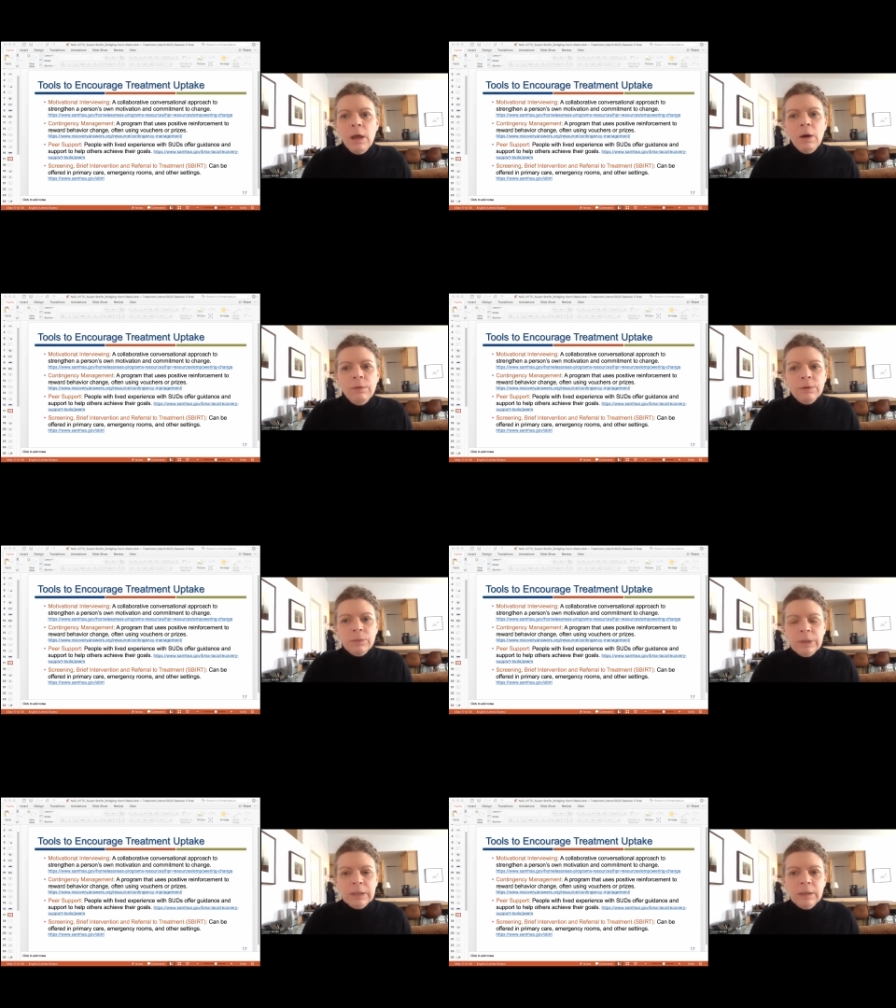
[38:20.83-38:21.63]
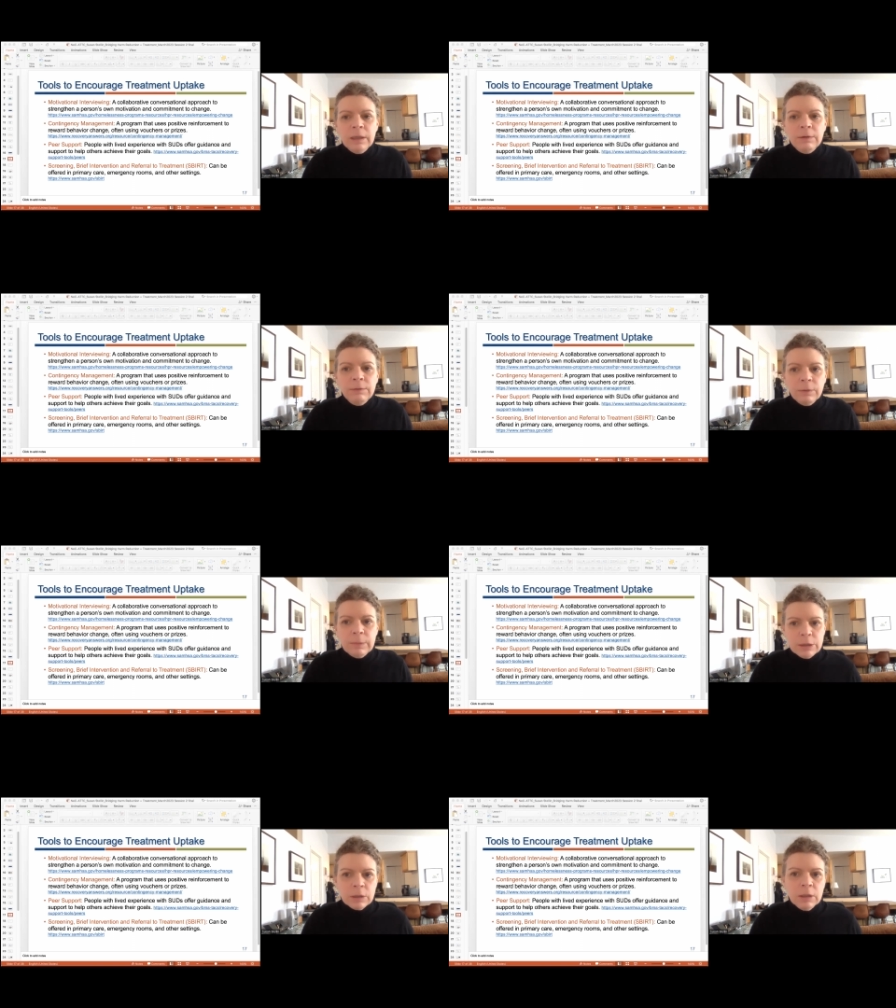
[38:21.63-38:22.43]
over written
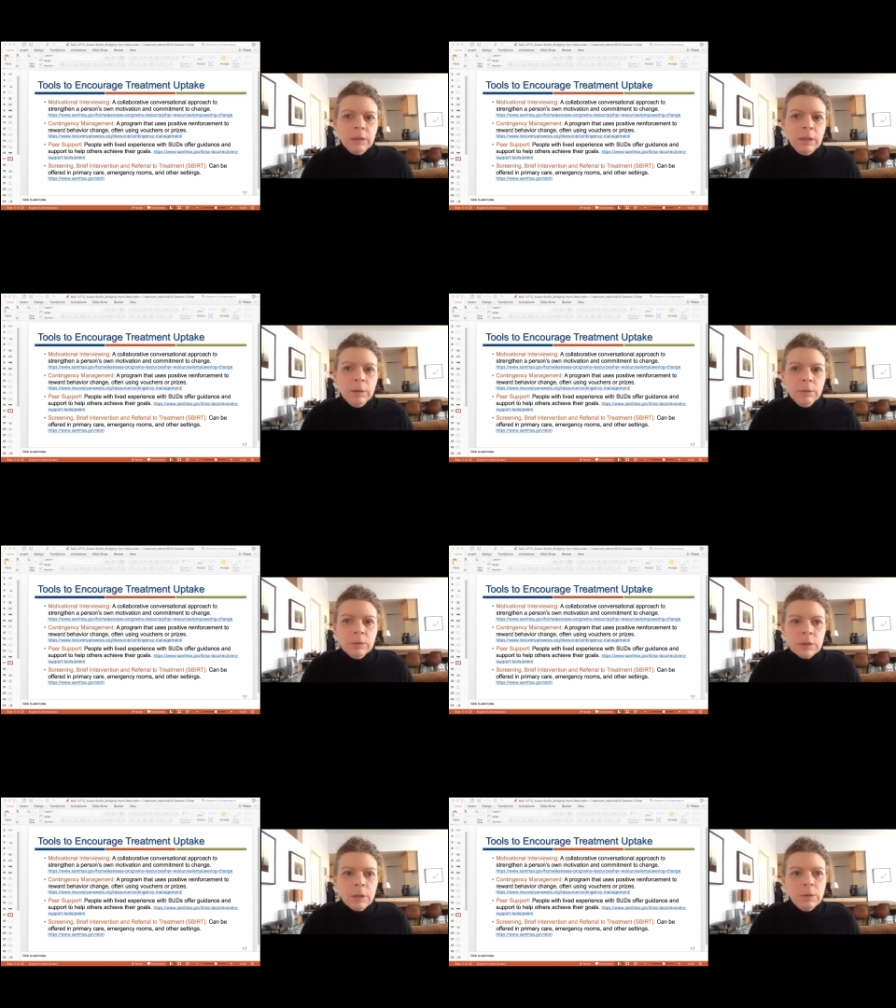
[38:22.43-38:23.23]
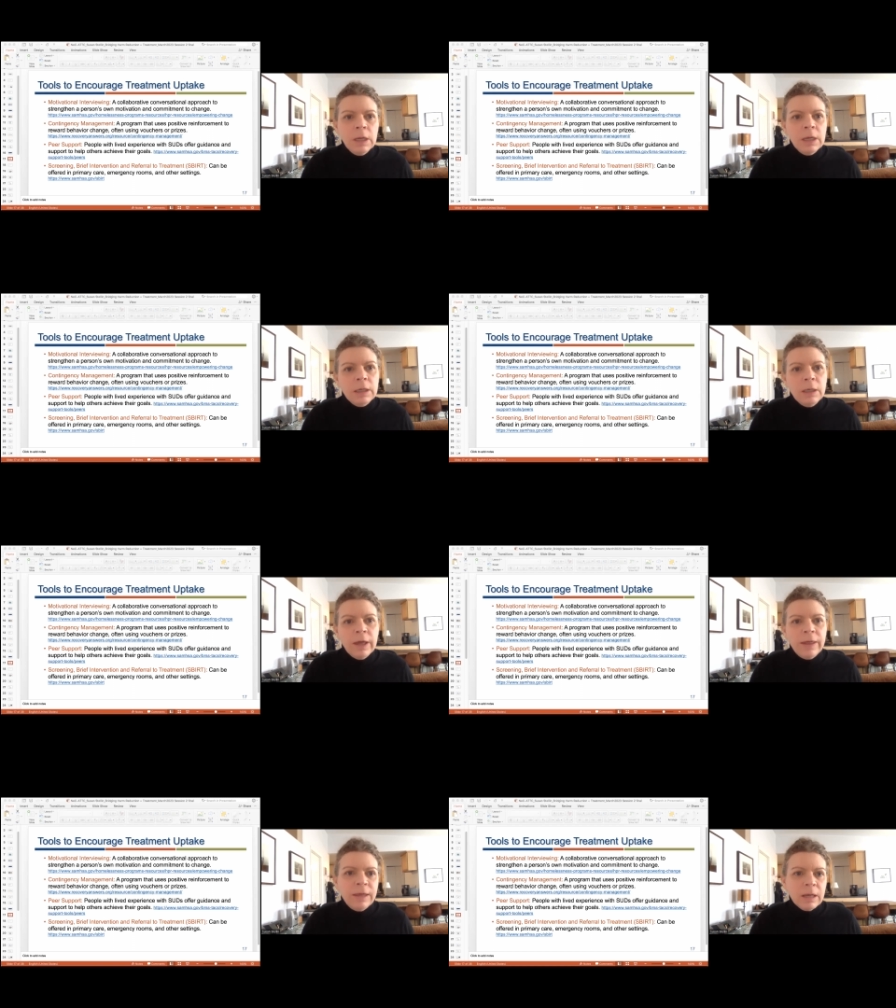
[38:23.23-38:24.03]
information alone? So,
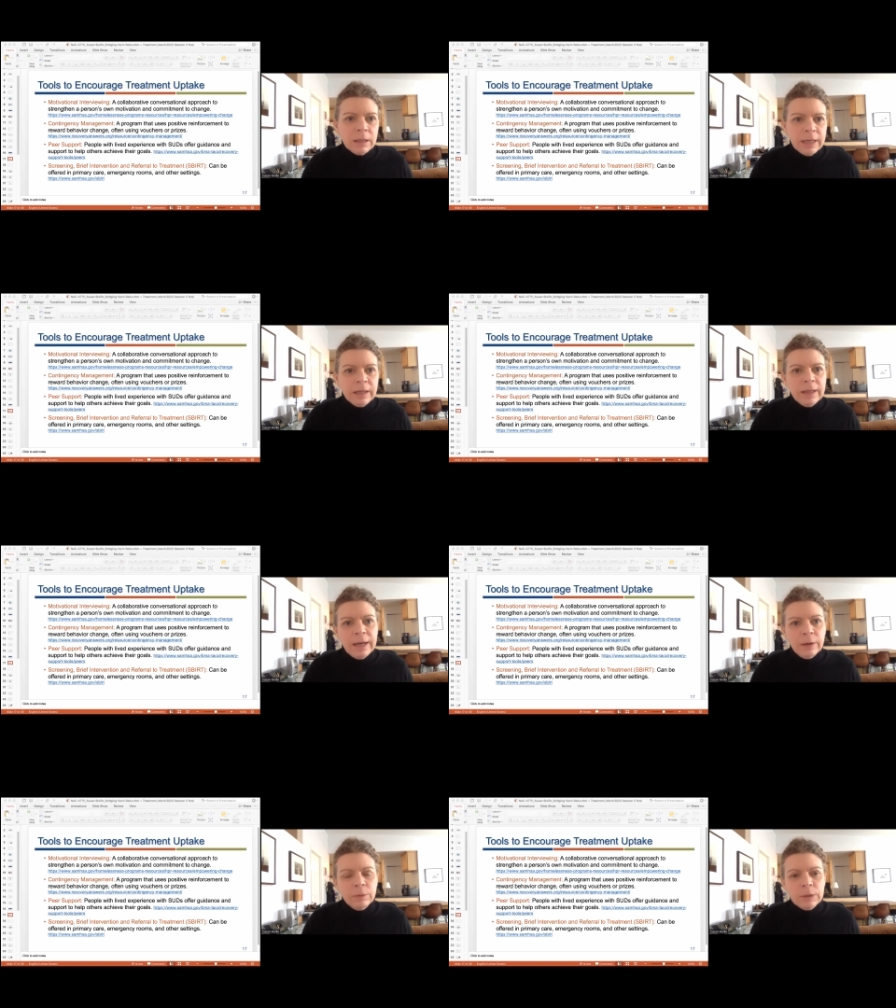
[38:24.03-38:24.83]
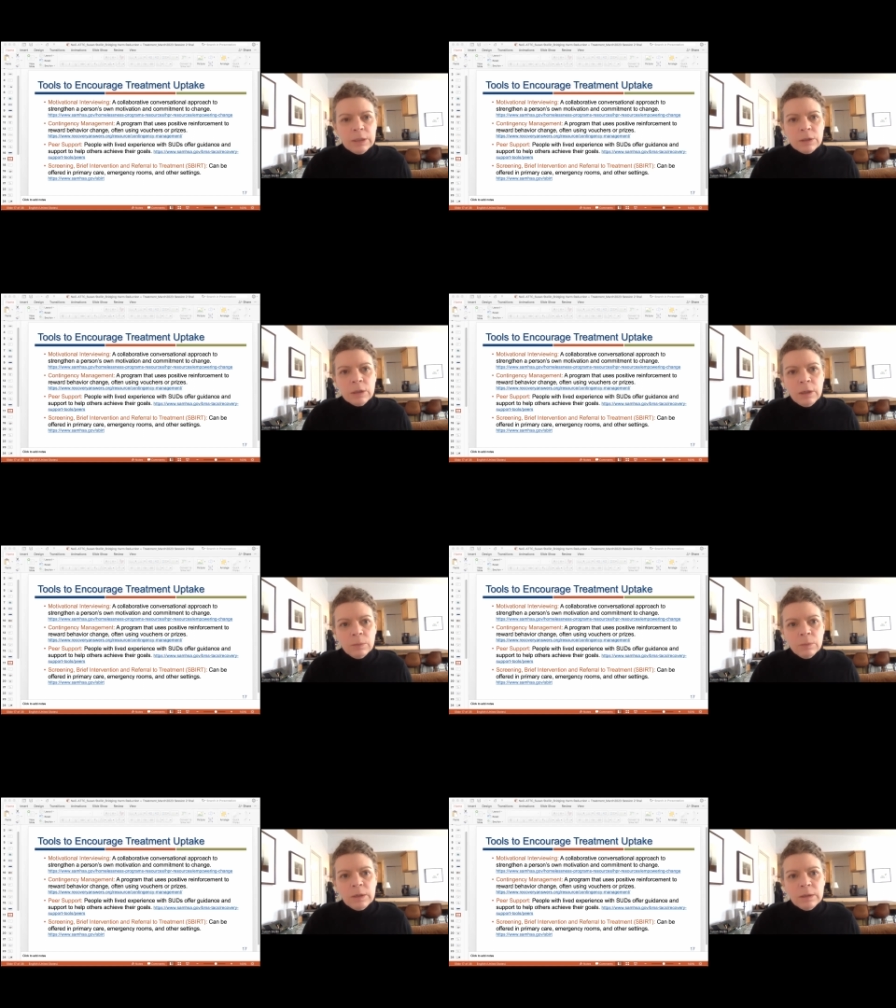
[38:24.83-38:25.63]
I think a lot of the outreach,
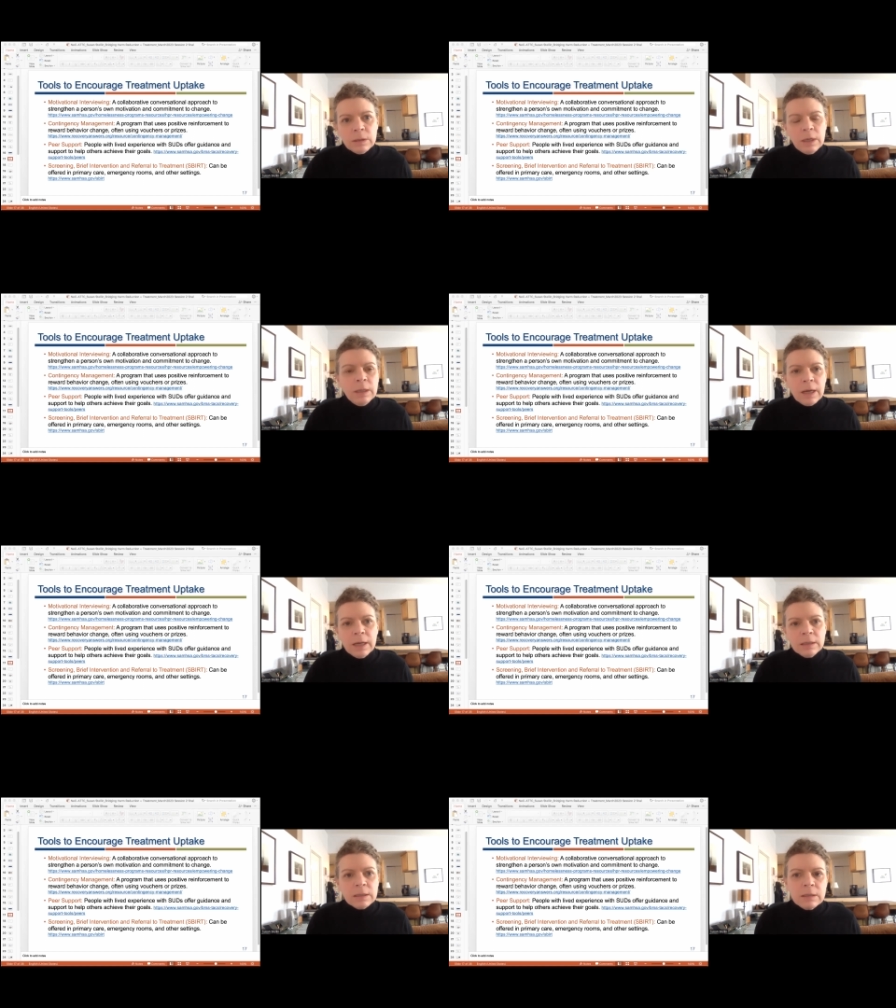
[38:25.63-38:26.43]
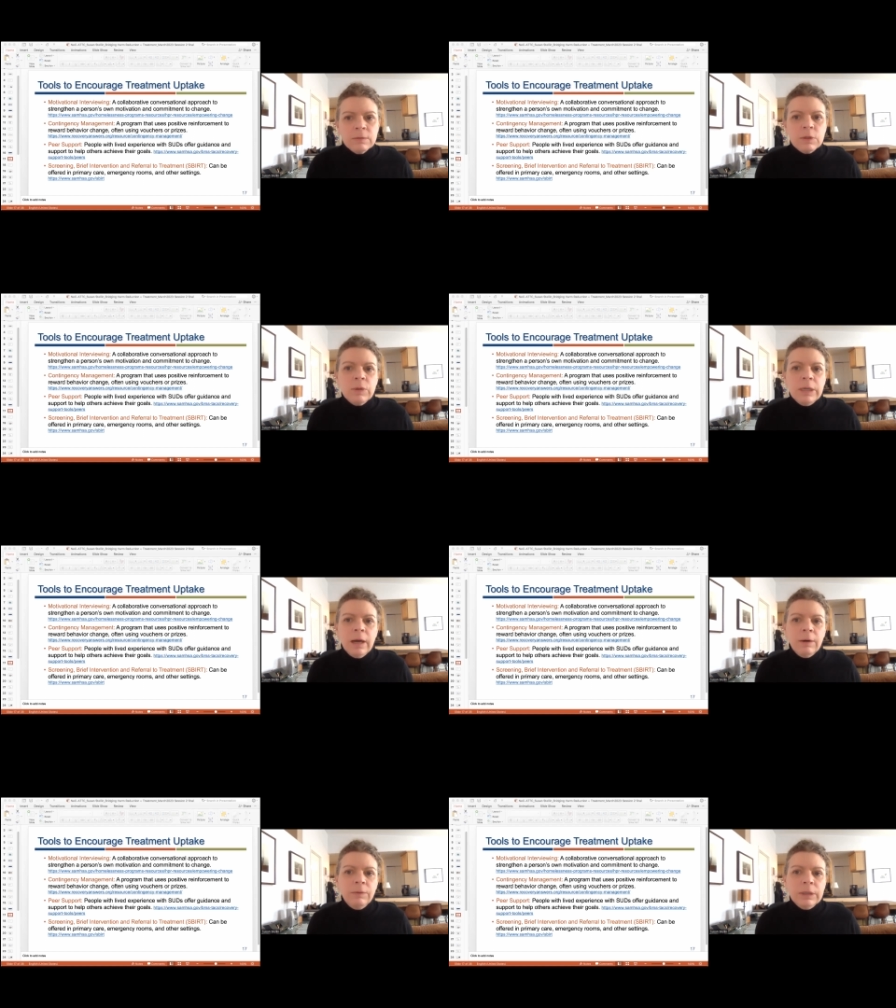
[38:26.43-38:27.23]
in the context of street
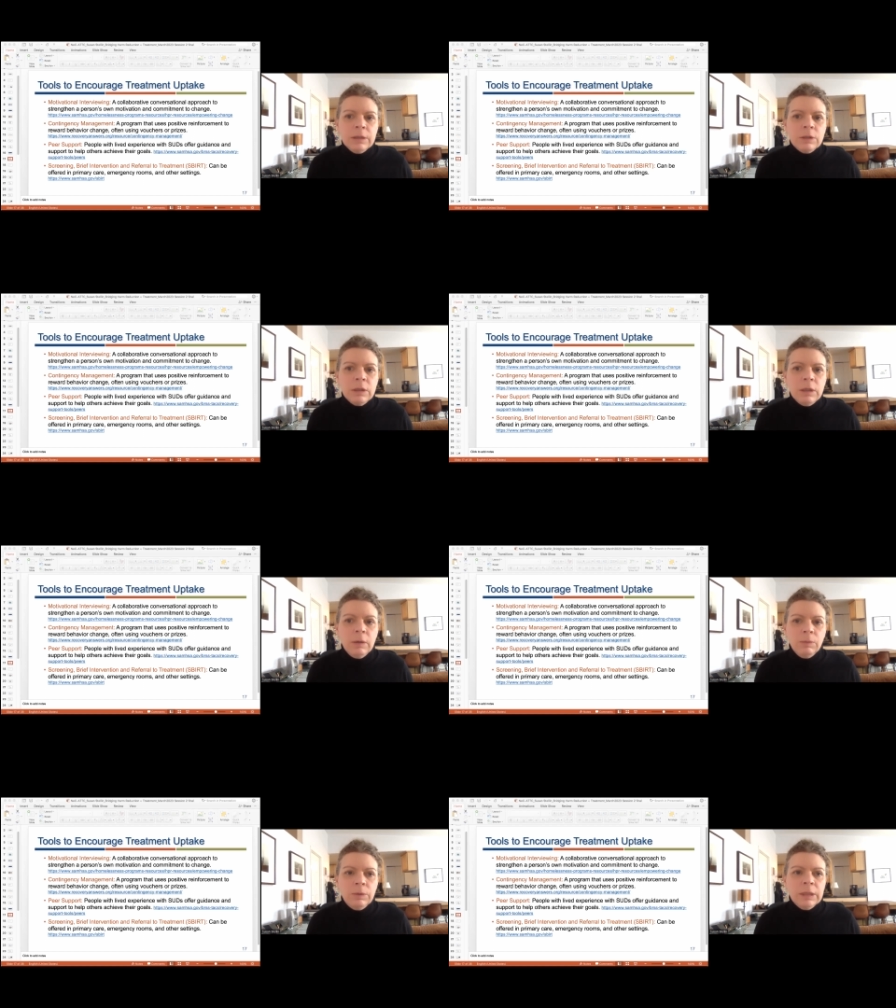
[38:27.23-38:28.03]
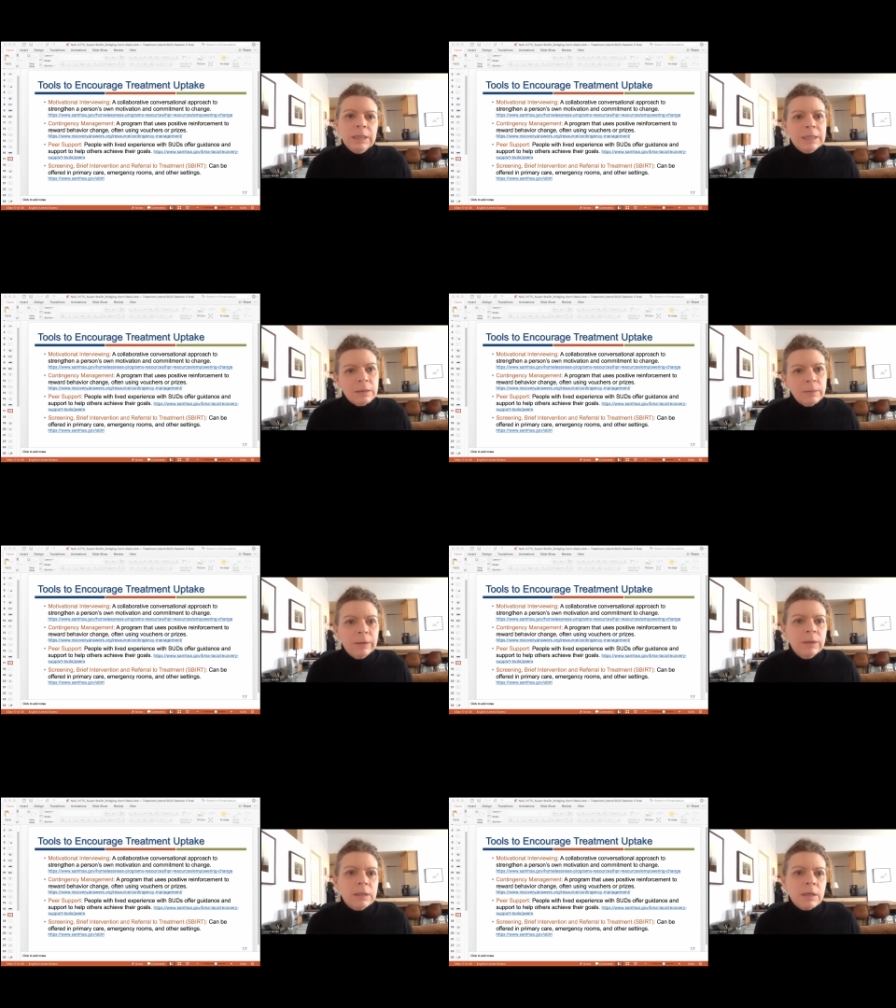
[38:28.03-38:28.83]
outreach, really is
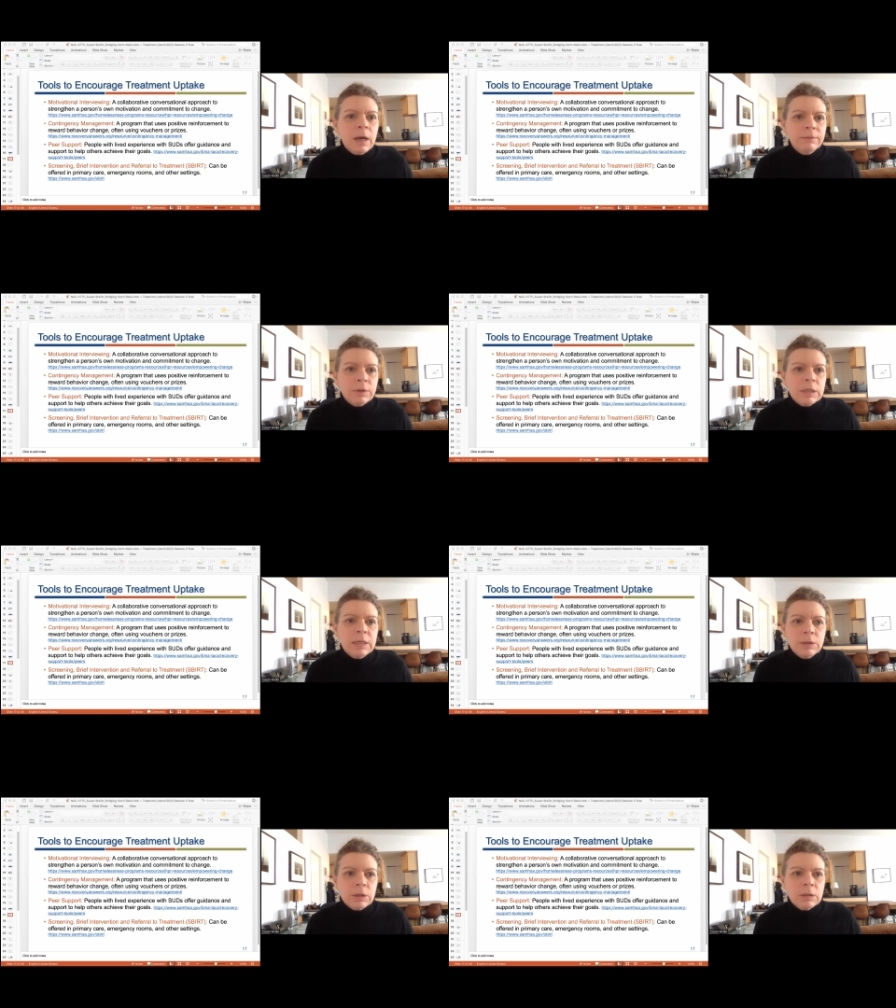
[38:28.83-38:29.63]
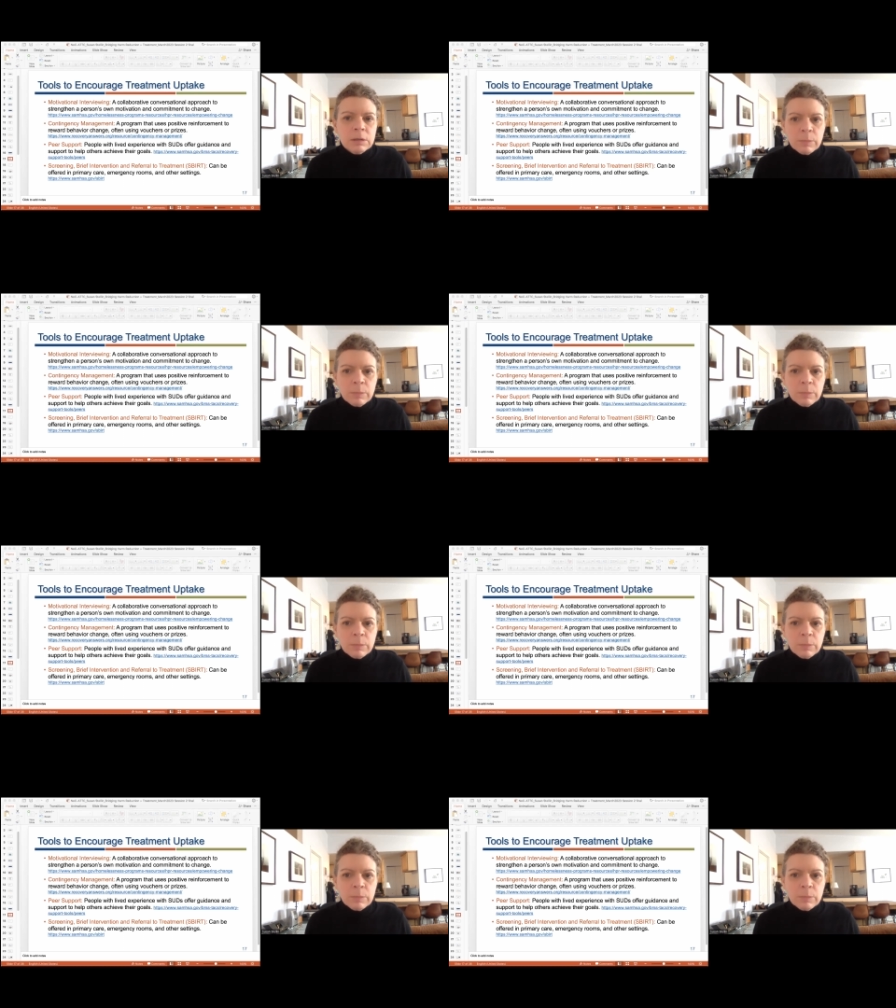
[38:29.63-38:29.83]
about these conversations.